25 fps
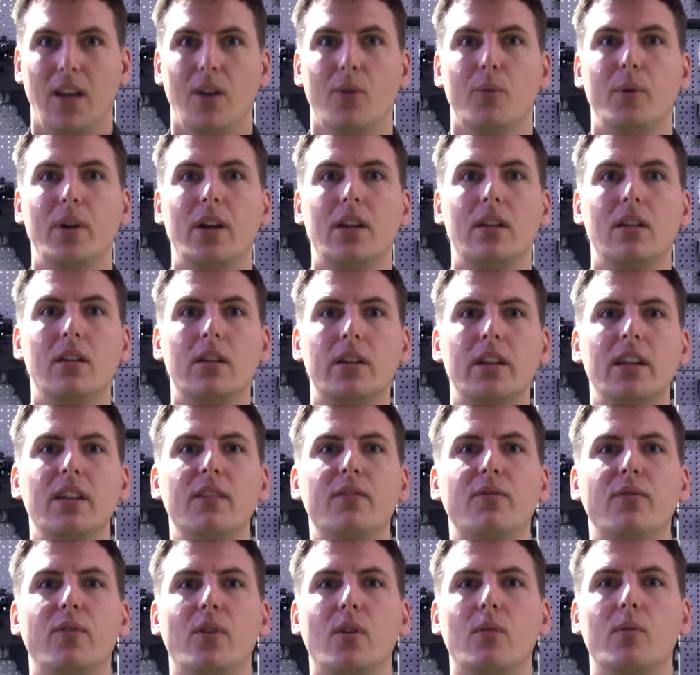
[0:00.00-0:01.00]
We're looking
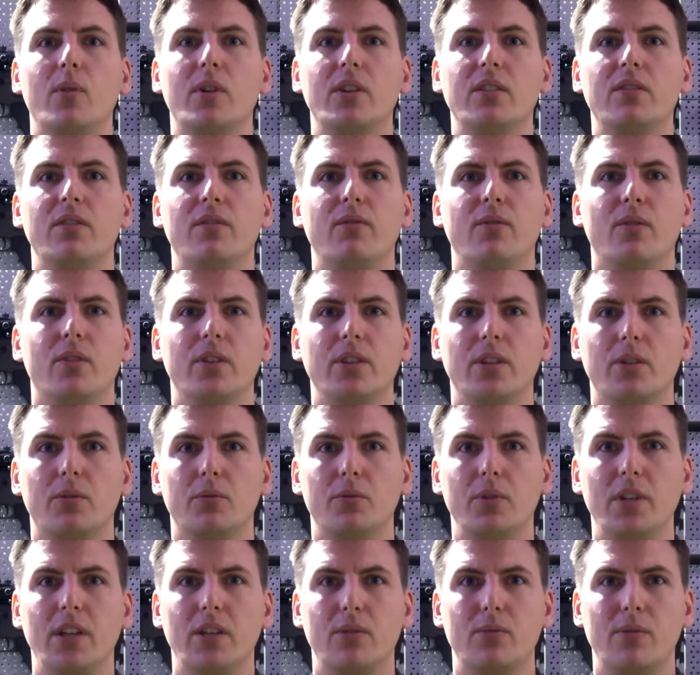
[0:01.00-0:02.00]
forward for your
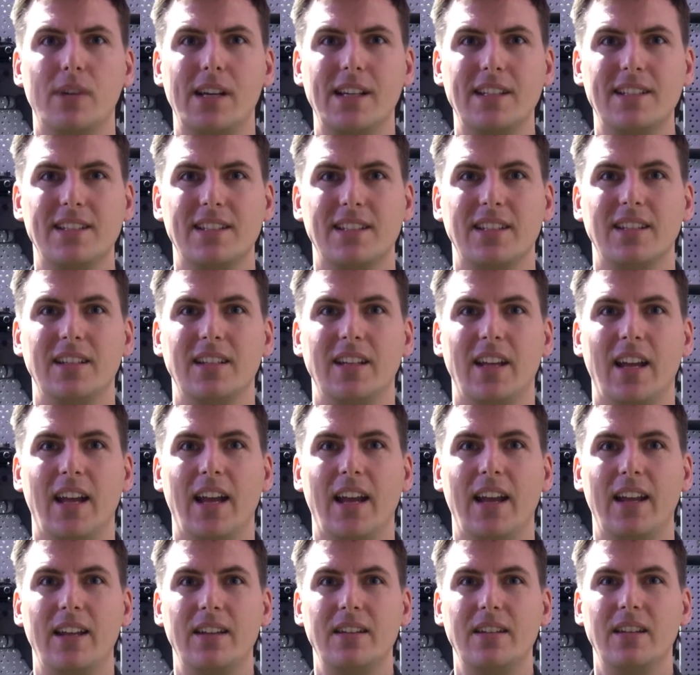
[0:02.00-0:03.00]
request
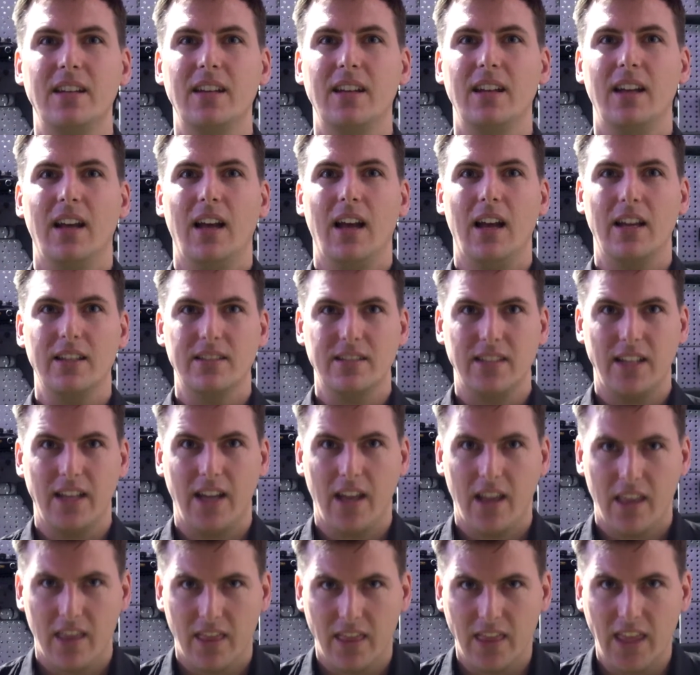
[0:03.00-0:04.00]
and I
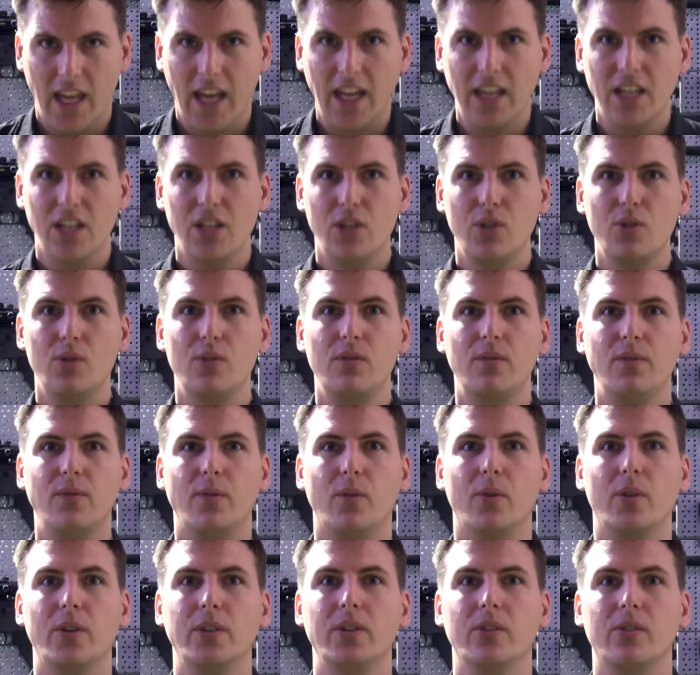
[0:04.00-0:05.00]
say thank you
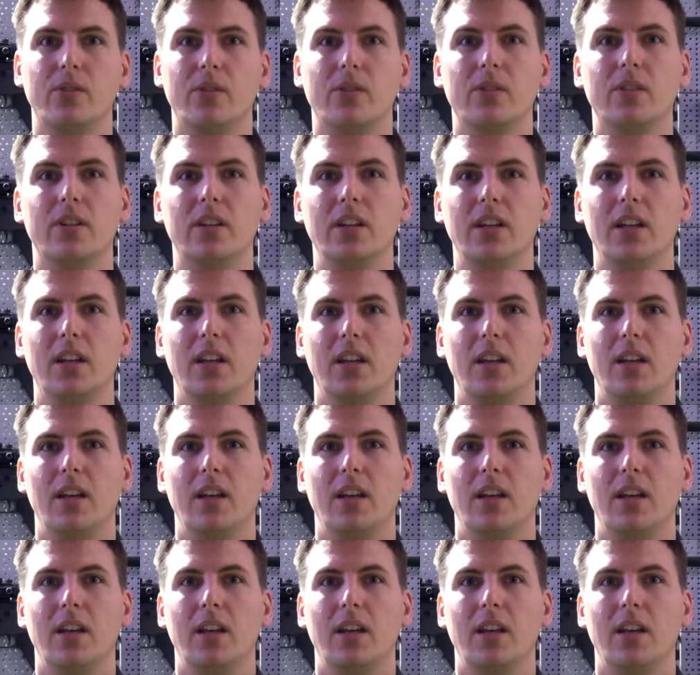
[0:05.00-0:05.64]
for your